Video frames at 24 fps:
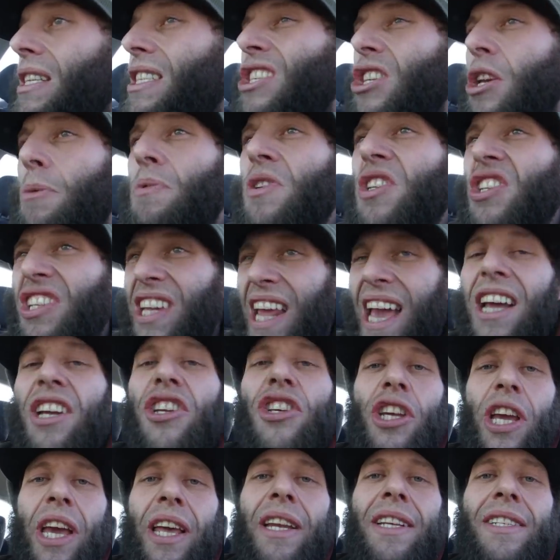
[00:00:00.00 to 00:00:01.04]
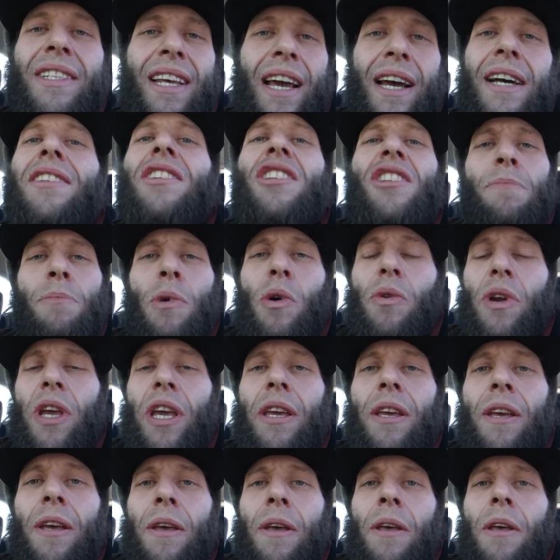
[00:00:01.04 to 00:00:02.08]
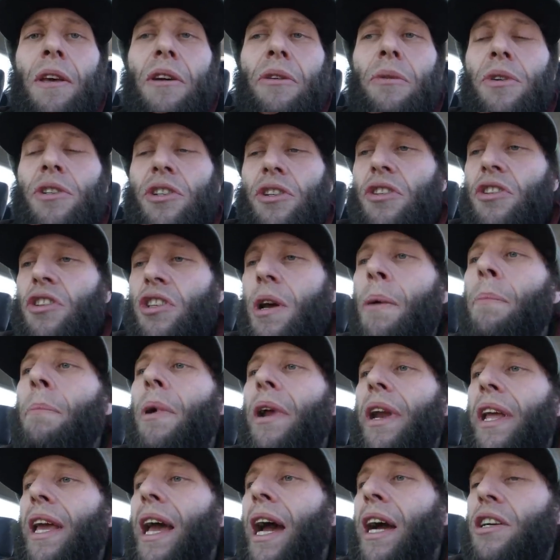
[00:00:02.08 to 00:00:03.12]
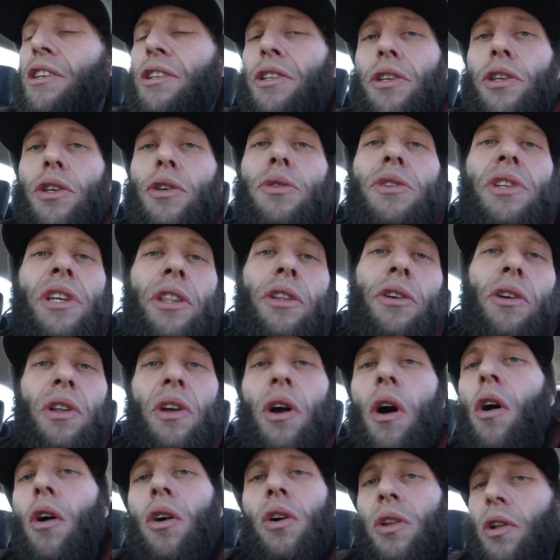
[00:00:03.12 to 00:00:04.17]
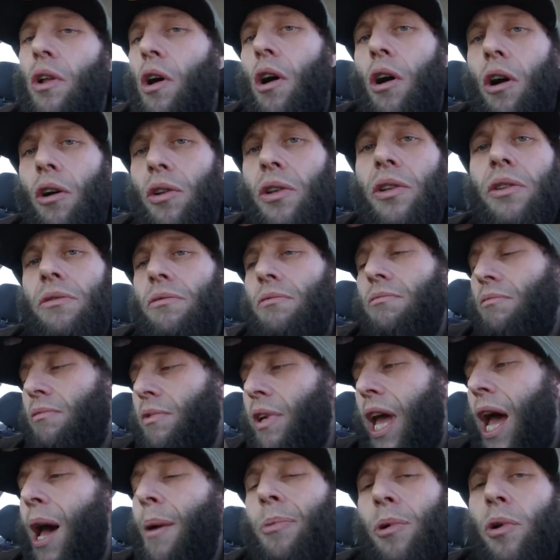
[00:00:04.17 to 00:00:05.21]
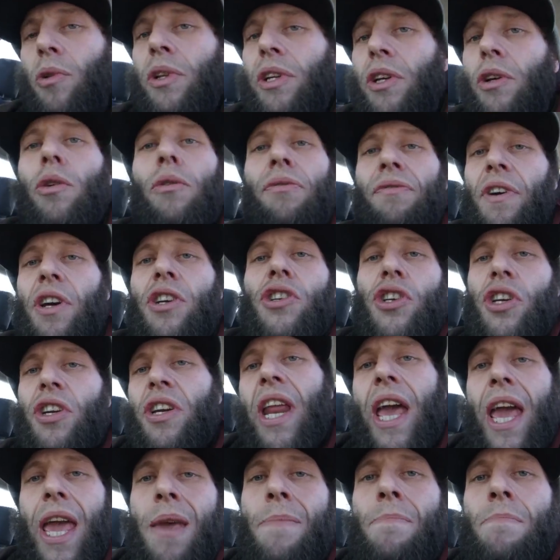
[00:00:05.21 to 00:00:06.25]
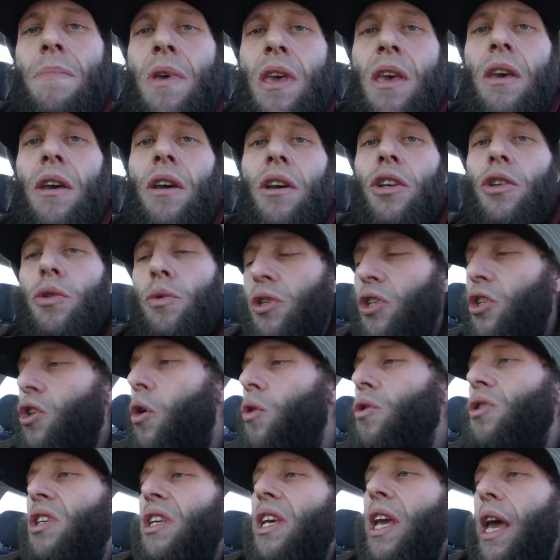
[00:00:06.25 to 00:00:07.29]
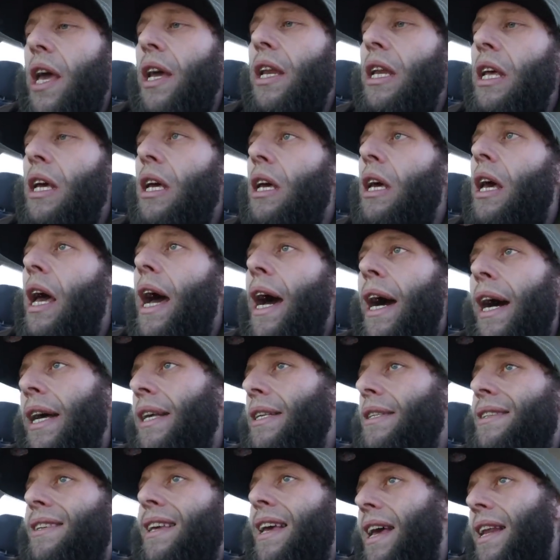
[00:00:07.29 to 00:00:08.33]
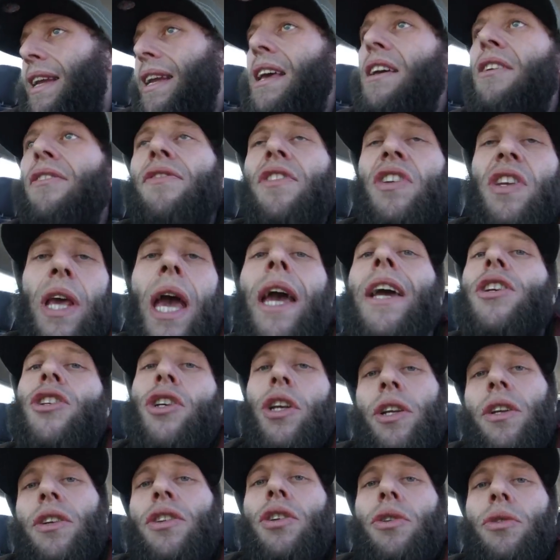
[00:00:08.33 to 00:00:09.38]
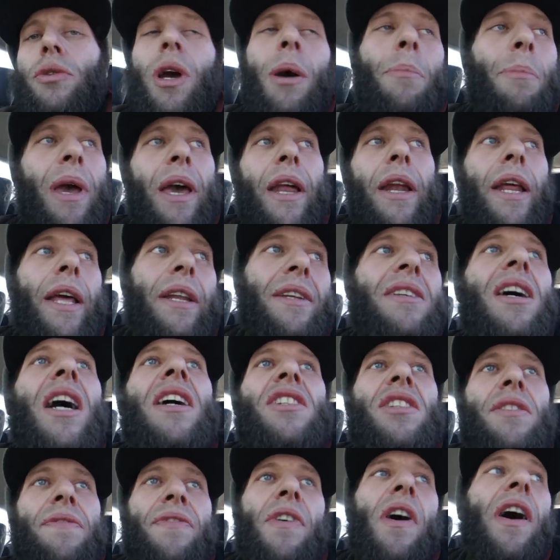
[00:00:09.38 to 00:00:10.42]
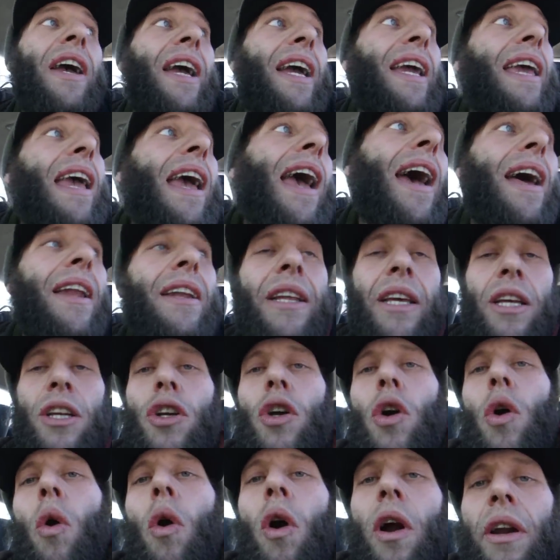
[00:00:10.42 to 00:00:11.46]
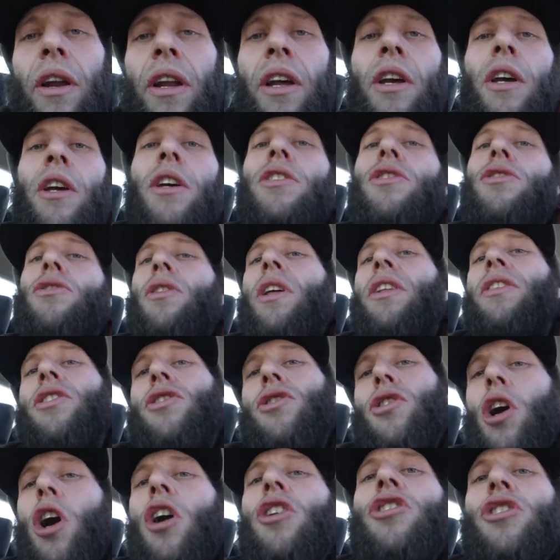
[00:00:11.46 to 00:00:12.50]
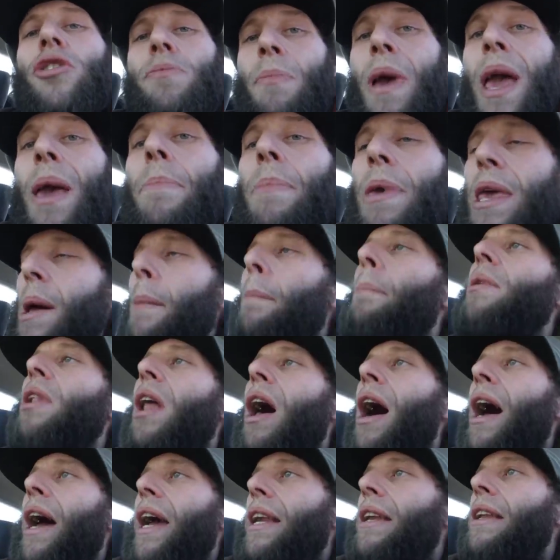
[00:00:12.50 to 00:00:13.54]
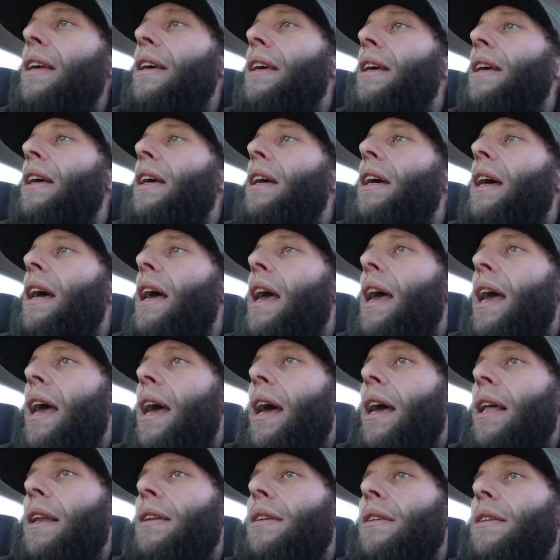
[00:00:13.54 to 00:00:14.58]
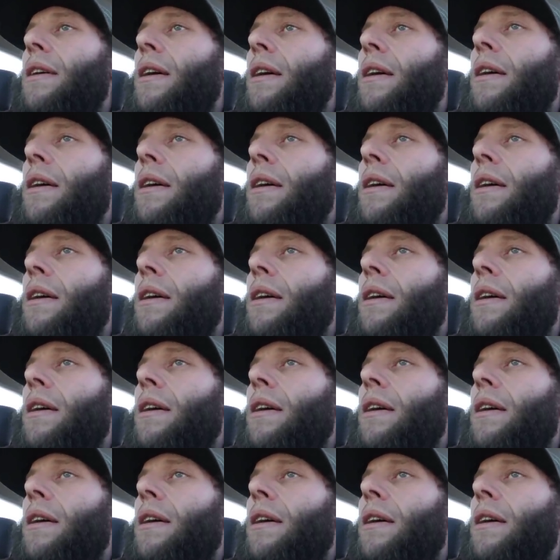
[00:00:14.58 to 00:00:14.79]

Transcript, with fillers: substantiated testimony, which is somebody actually using their all, all capital legal fiction name to associate as an invitation to come in and testify again in court so that the charges may be applied and